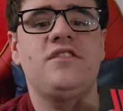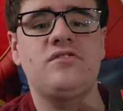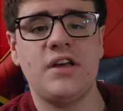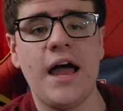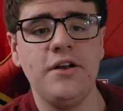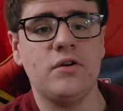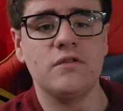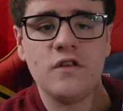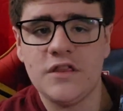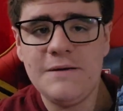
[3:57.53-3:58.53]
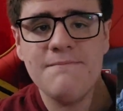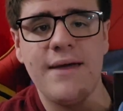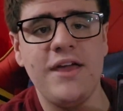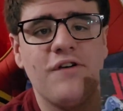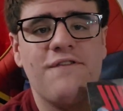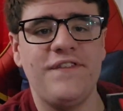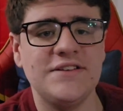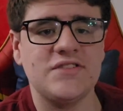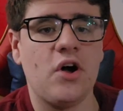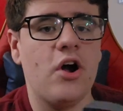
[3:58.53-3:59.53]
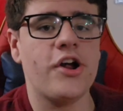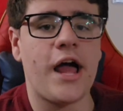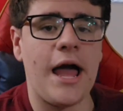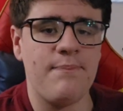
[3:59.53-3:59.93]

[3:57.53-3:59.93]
titled the Mayor Fisk arc. I